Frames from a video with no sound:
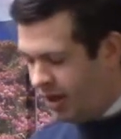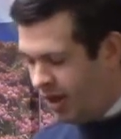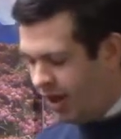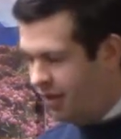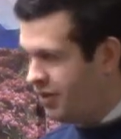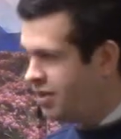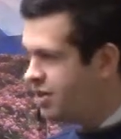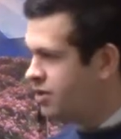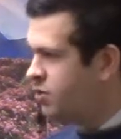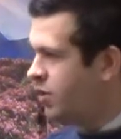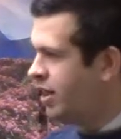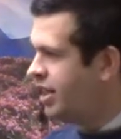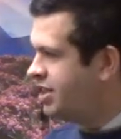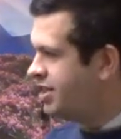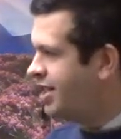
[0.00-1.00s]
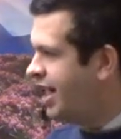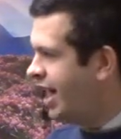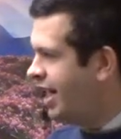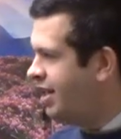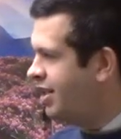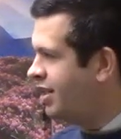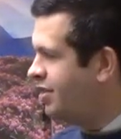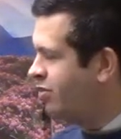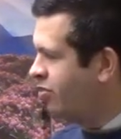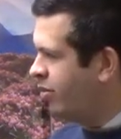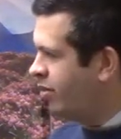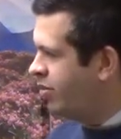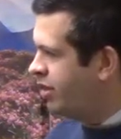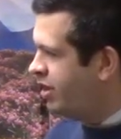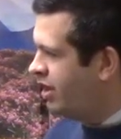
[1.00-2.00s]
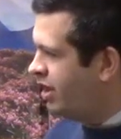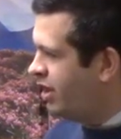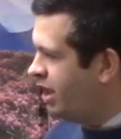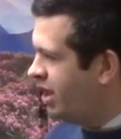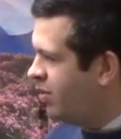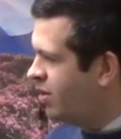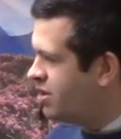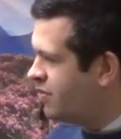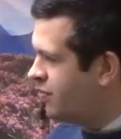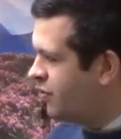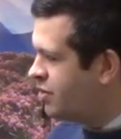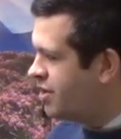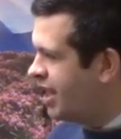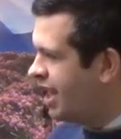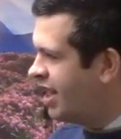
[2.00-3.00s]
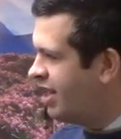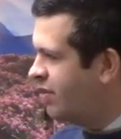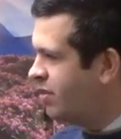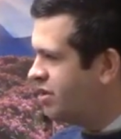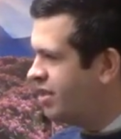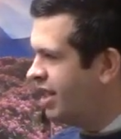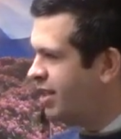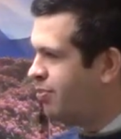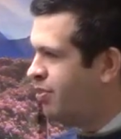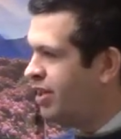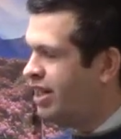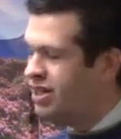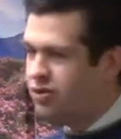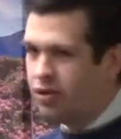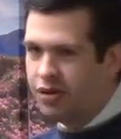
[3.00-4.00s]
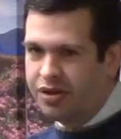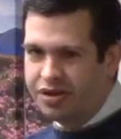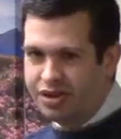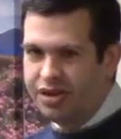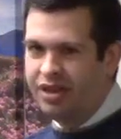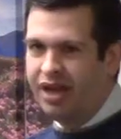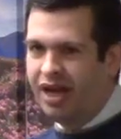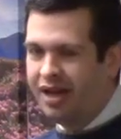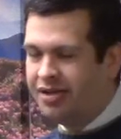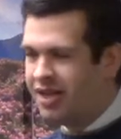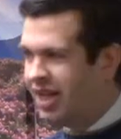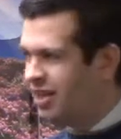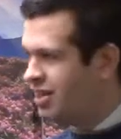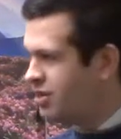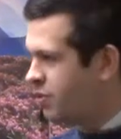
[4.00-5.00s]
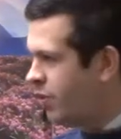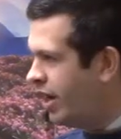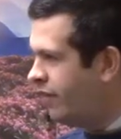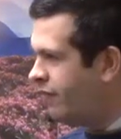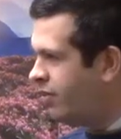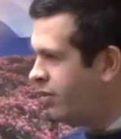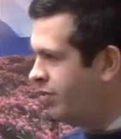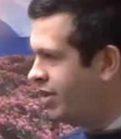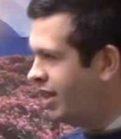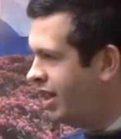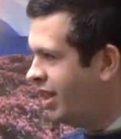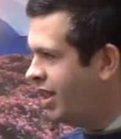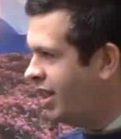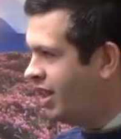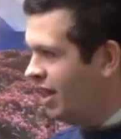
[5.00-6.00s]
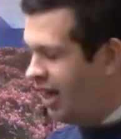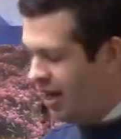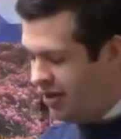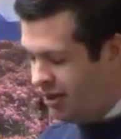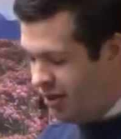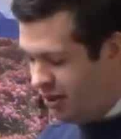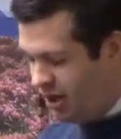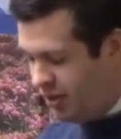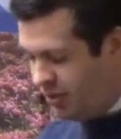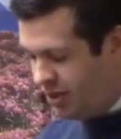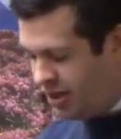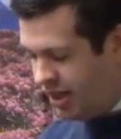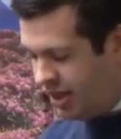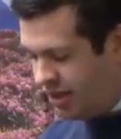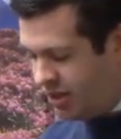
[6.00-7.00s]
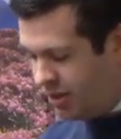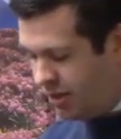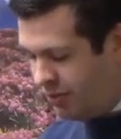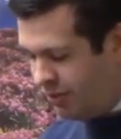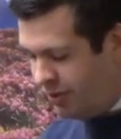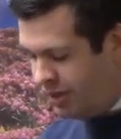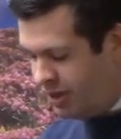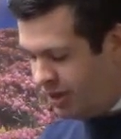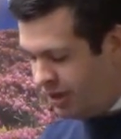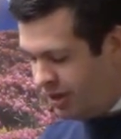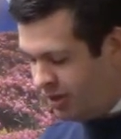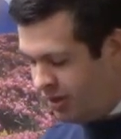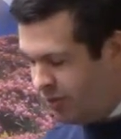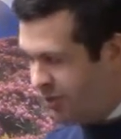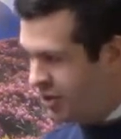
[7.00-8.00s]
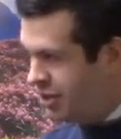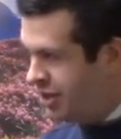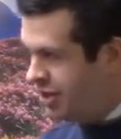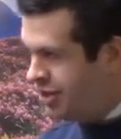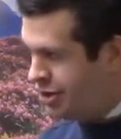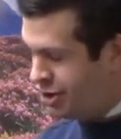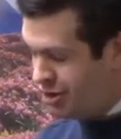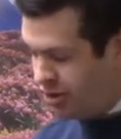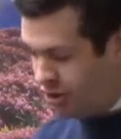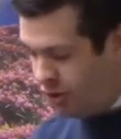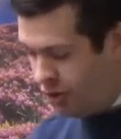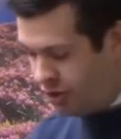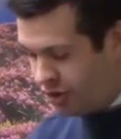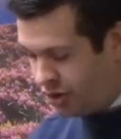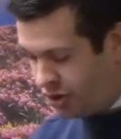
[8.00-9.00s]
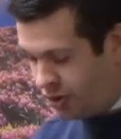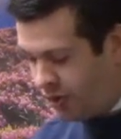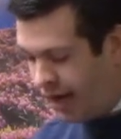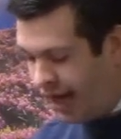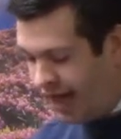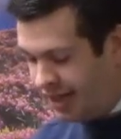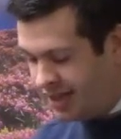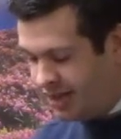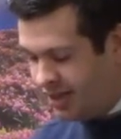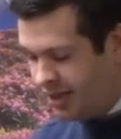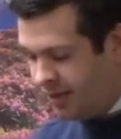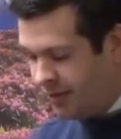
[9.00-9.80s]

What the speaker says: And this is what he said. Remember, he wasn't forsaken. It wasn't like, please, Lord, take this away from me. And then he beseeches the Lord thrice.